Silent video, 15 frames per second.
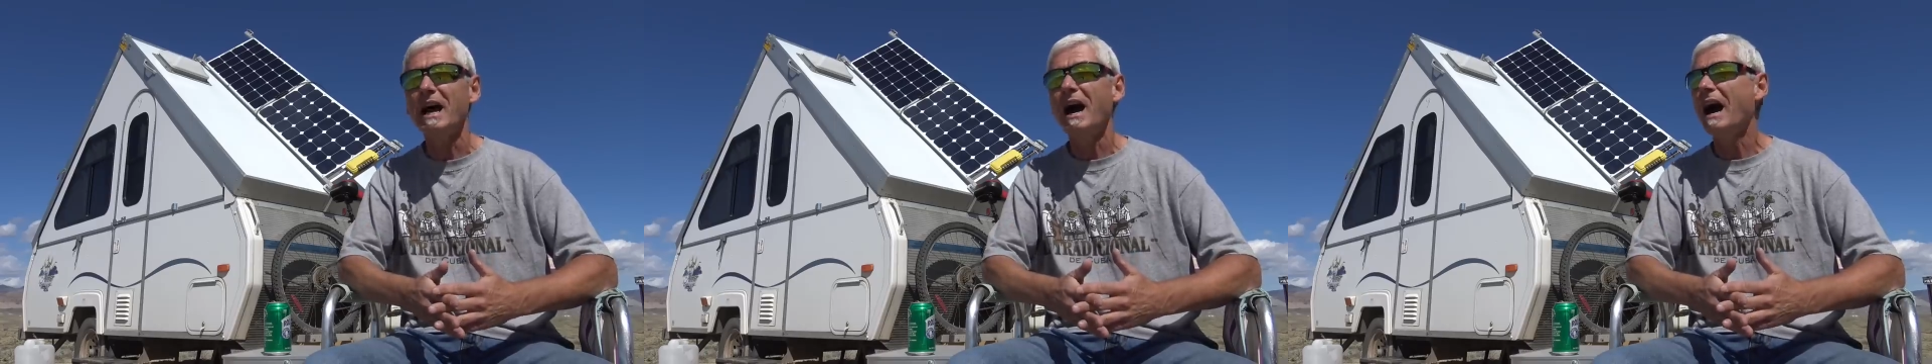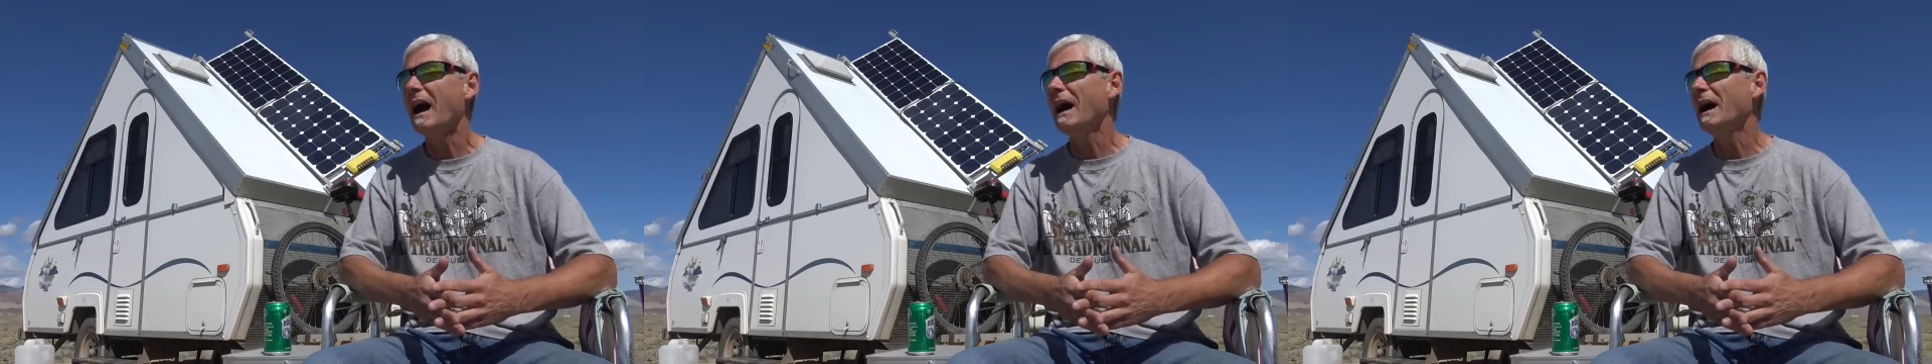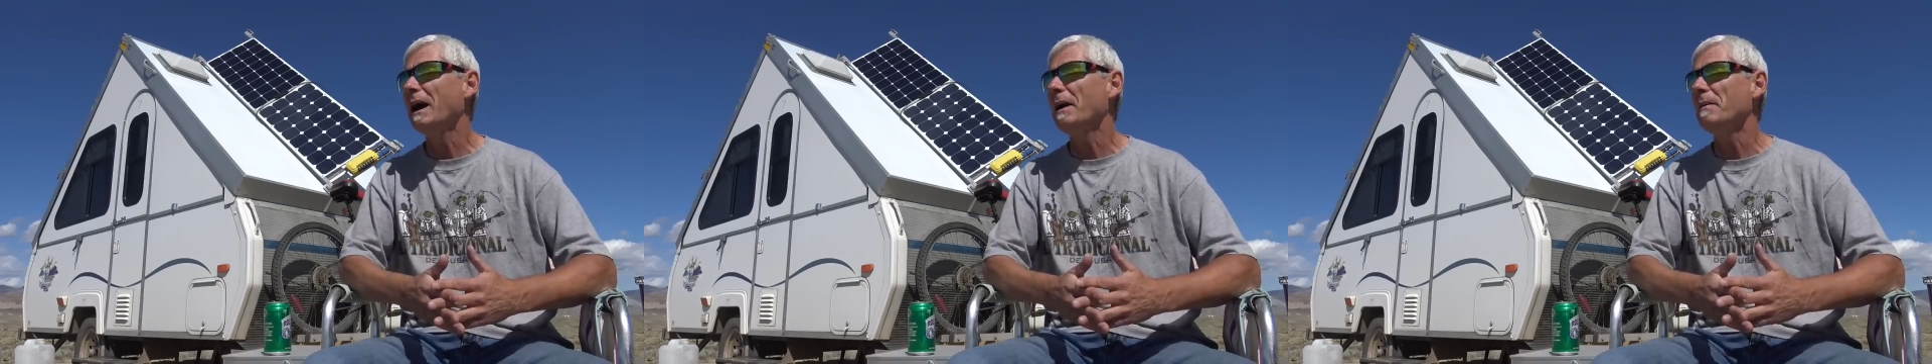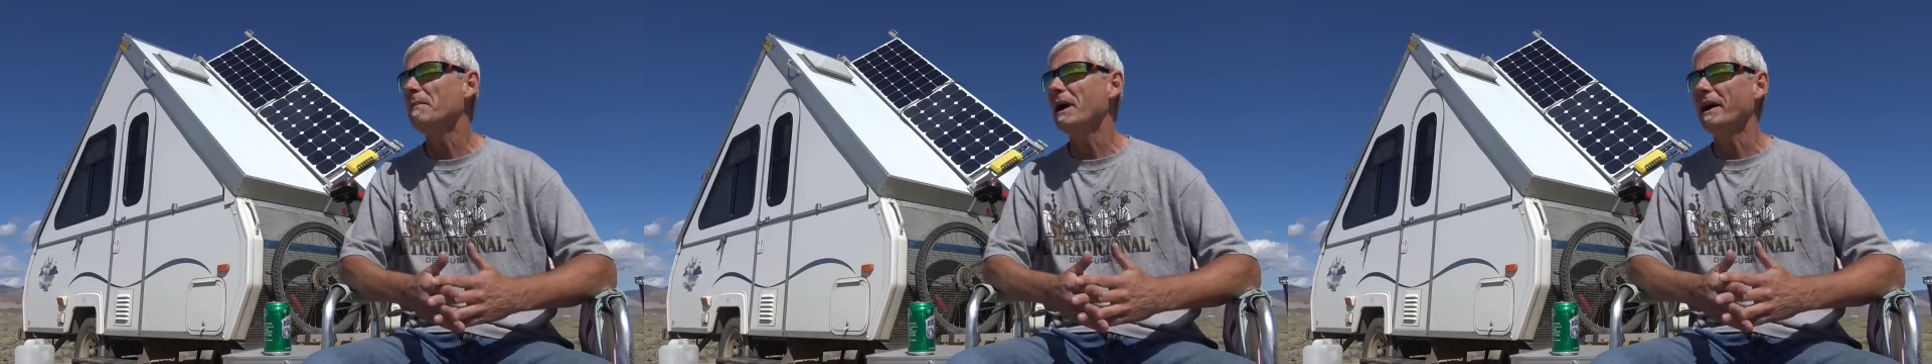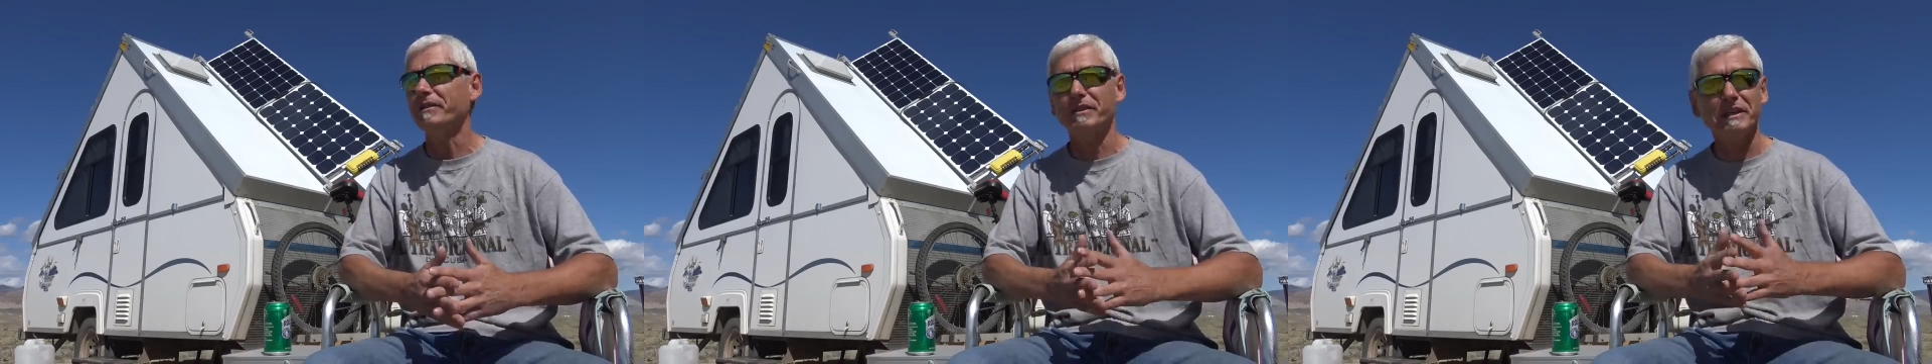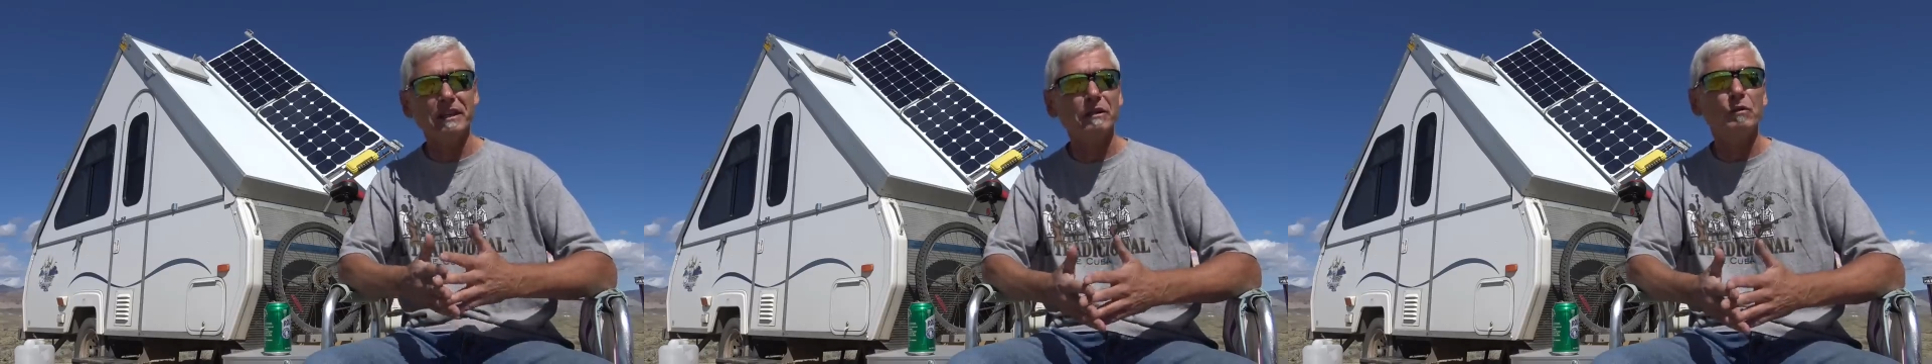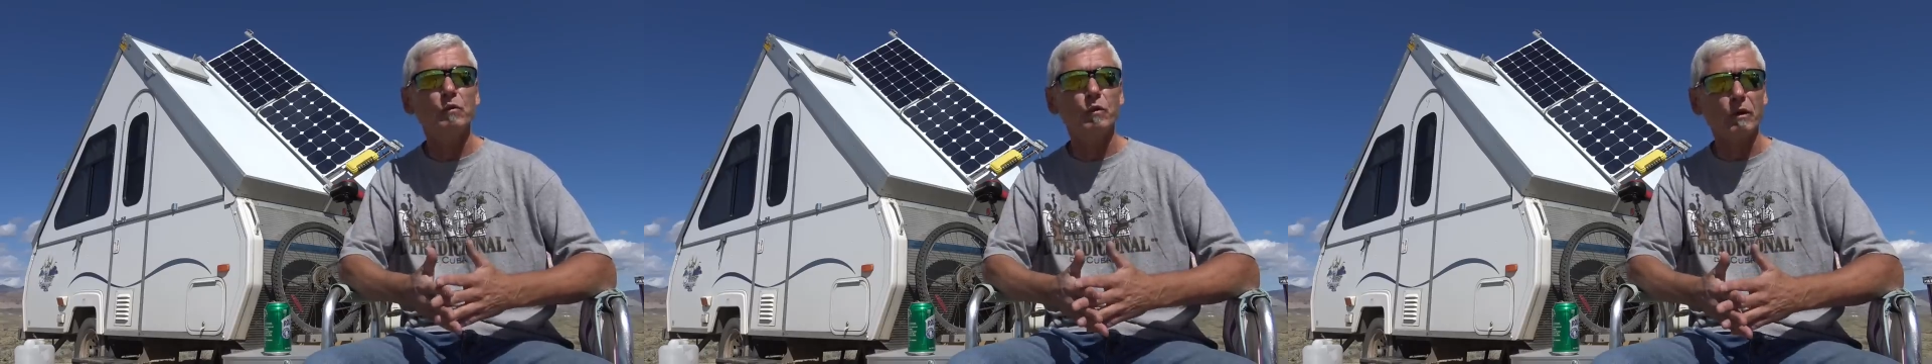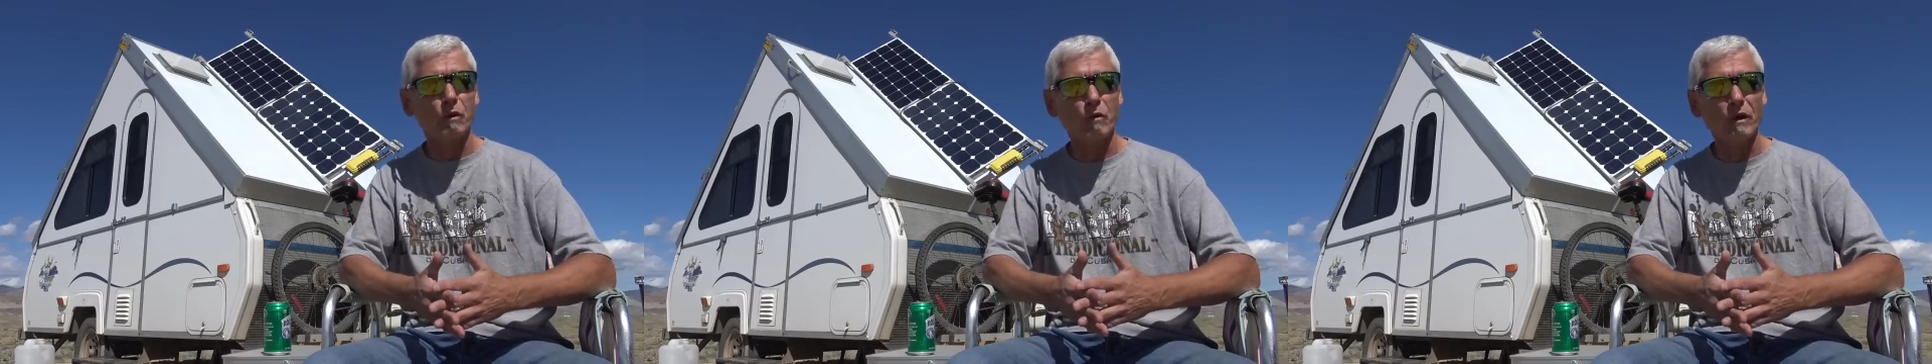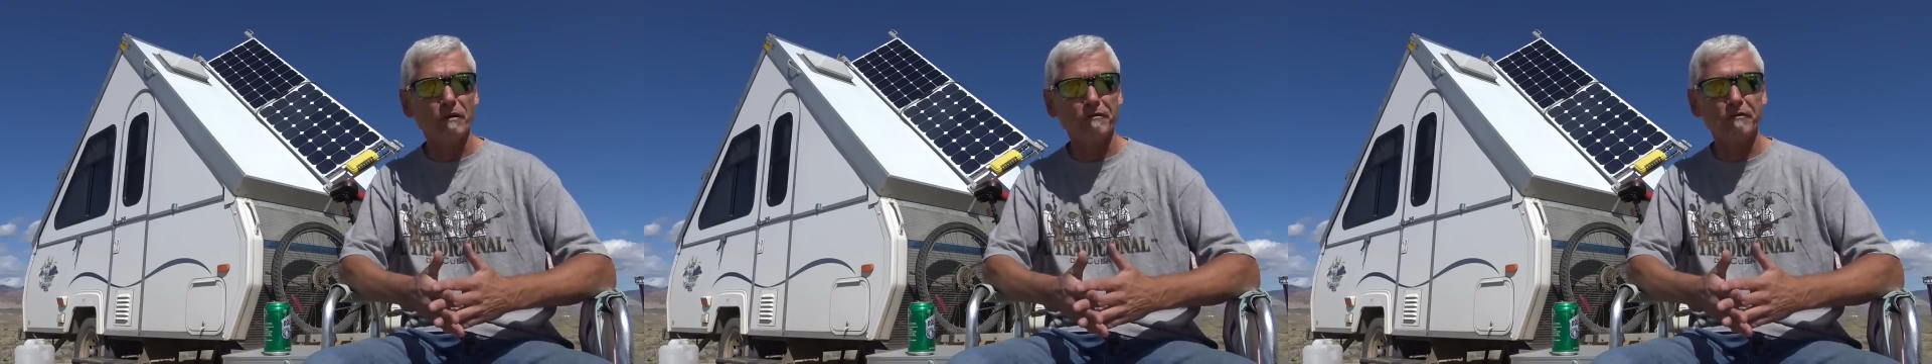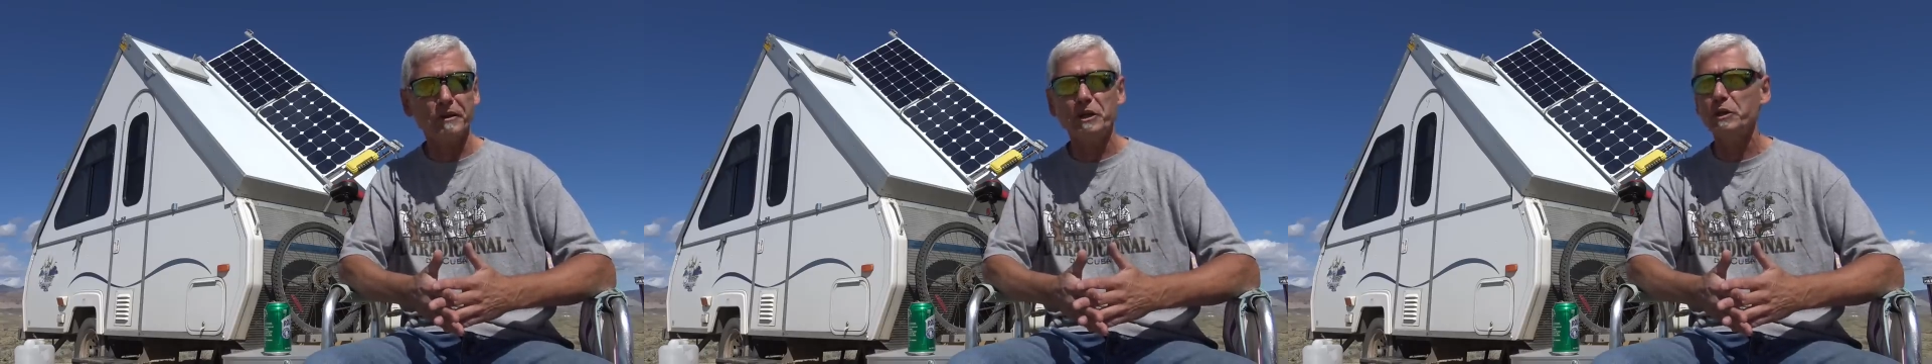I think it'll work well
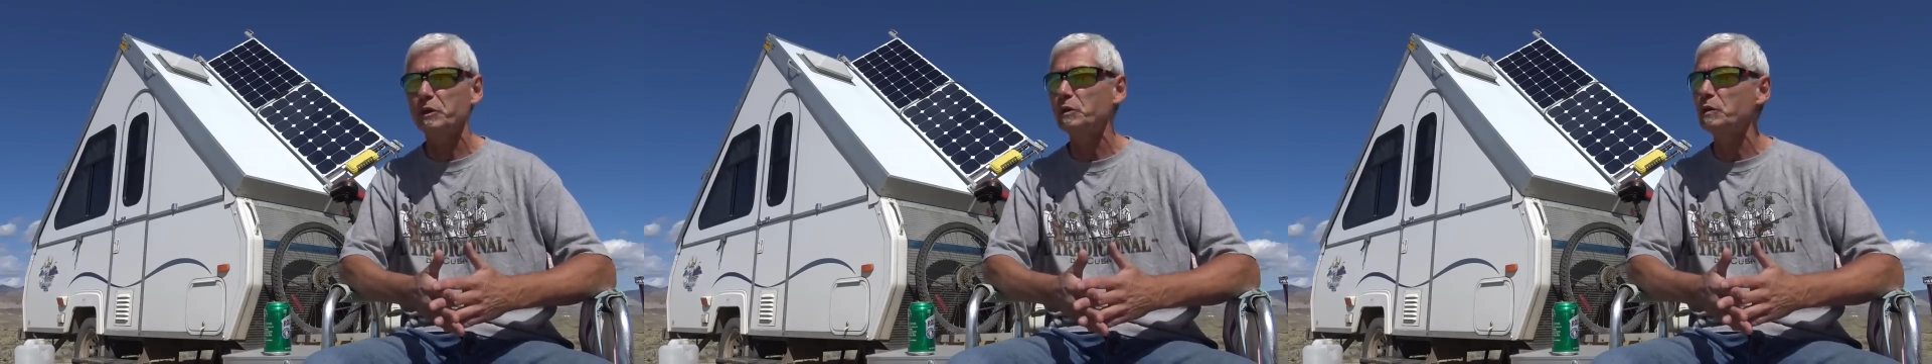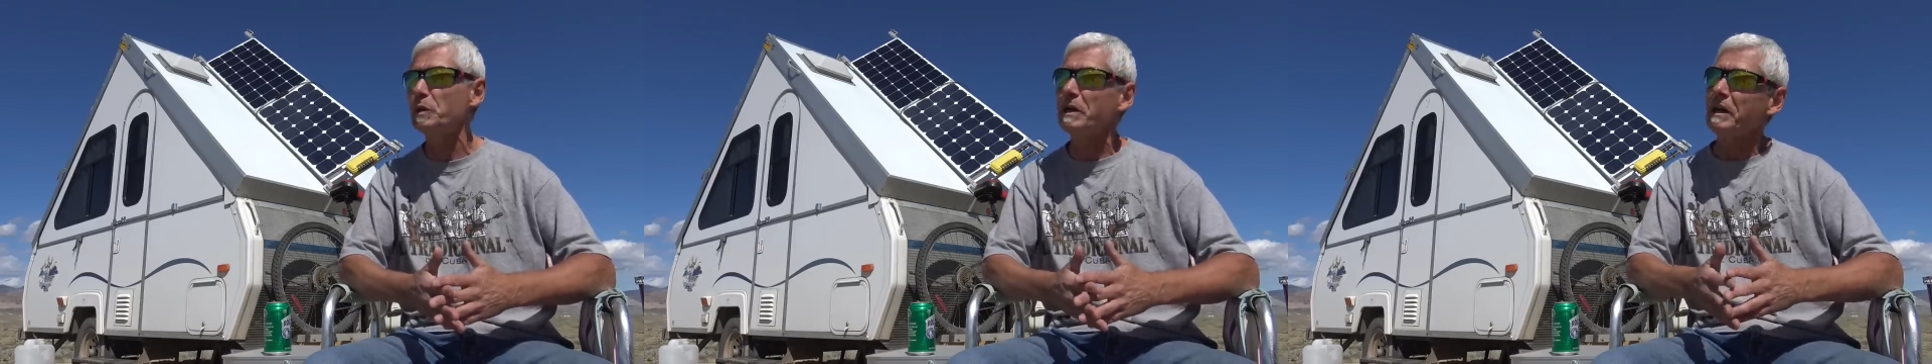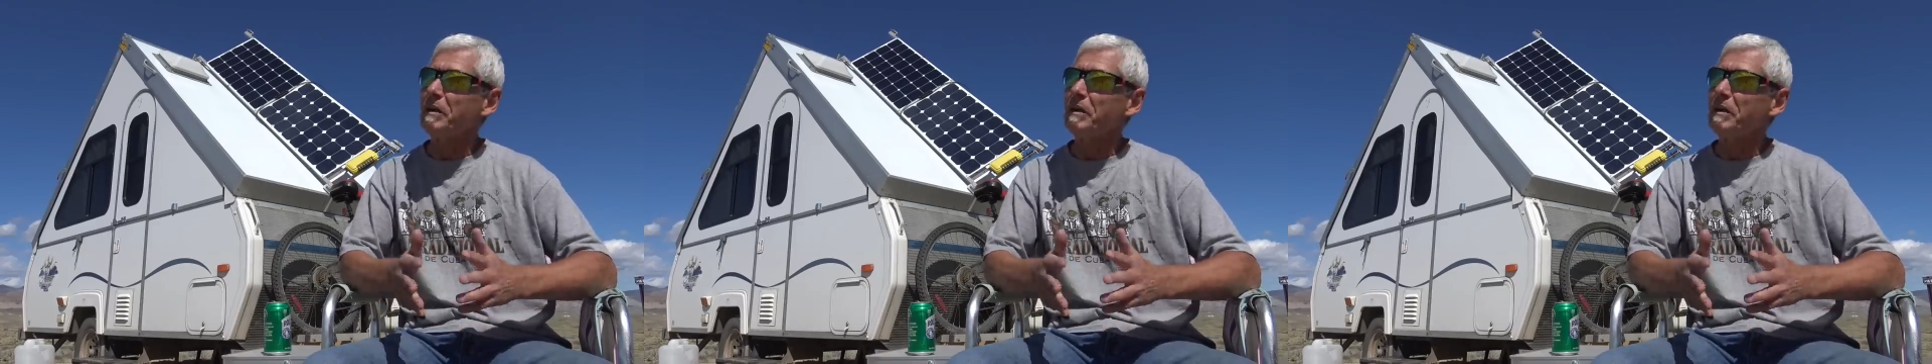for you.